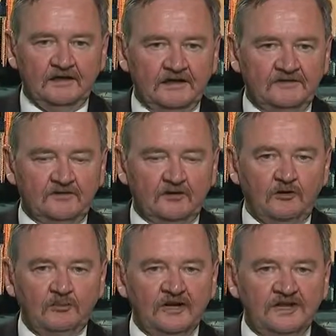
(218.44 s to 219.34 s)
It's a
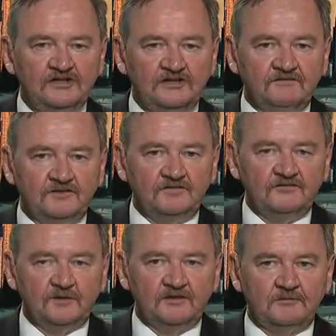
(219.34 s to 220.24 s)
combination of
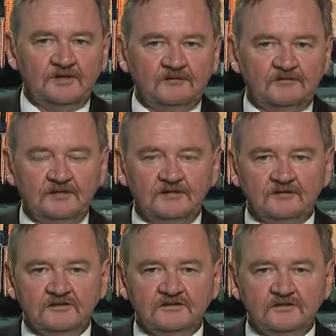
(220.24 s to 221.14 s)
issues, but the most
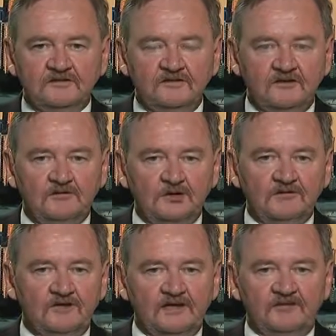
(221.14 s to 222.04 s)
critical issue is the
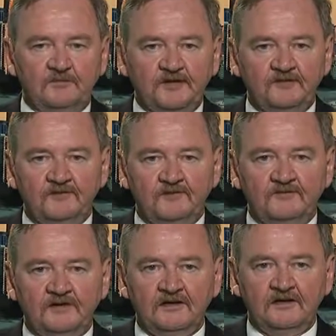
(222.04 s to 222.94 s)
commercial aspect
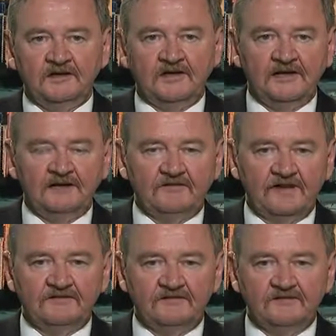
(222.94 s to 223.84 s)
of getting
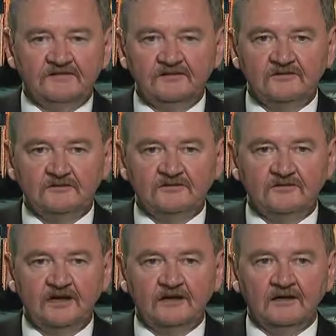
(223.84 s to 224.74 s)
vaccines into
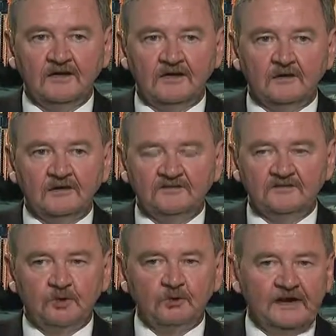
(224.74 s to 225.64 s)
Australia. We're a
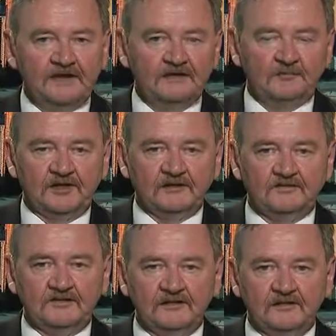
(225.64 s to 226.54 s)
small
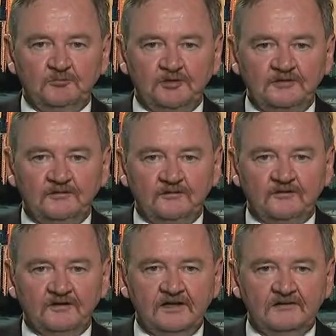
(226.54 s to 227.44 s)
marketplace, compared to the
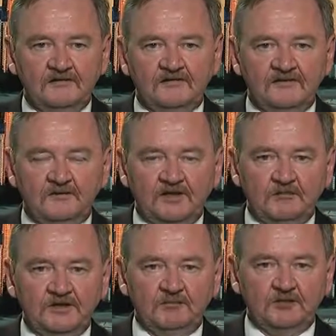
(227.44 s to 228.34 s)
300 and
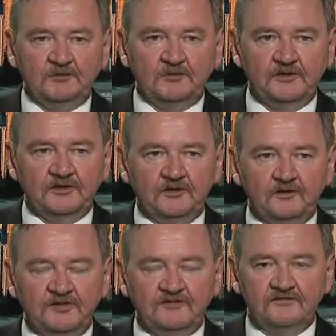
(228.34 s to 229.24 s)
something million people in the
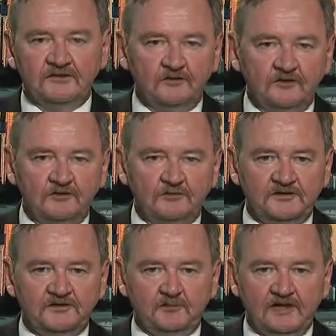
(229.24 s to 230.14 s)
US and Europe
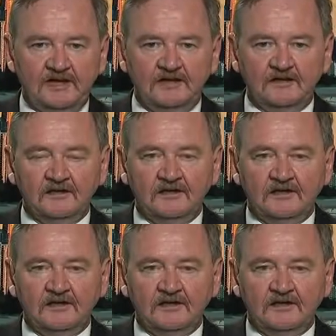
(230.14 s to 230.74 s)
and Japan and